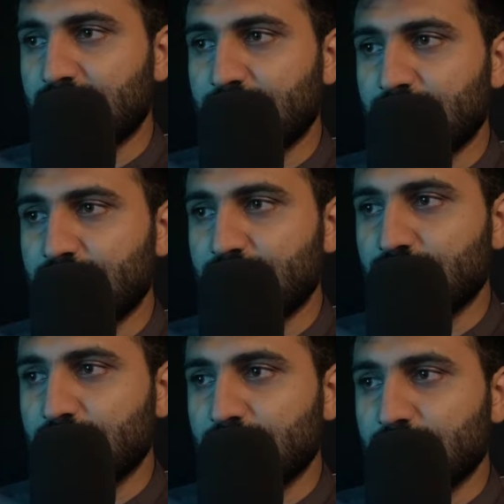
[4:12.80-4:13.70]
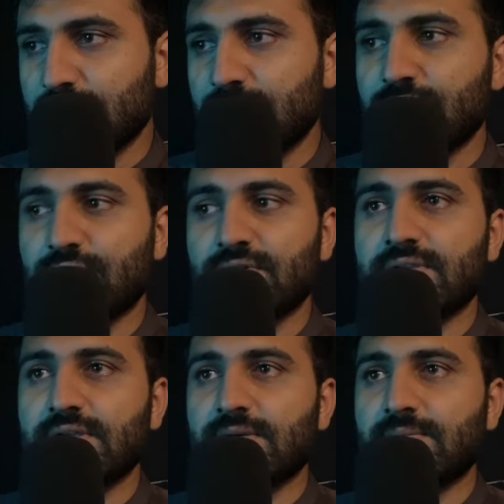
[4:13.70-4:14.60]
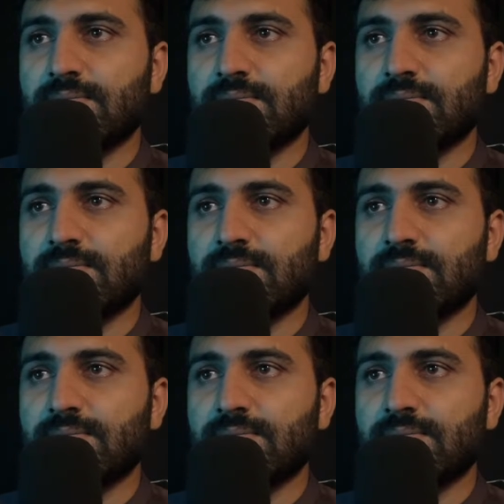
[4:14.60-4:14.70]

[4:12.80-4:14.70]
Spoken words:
do Control Z.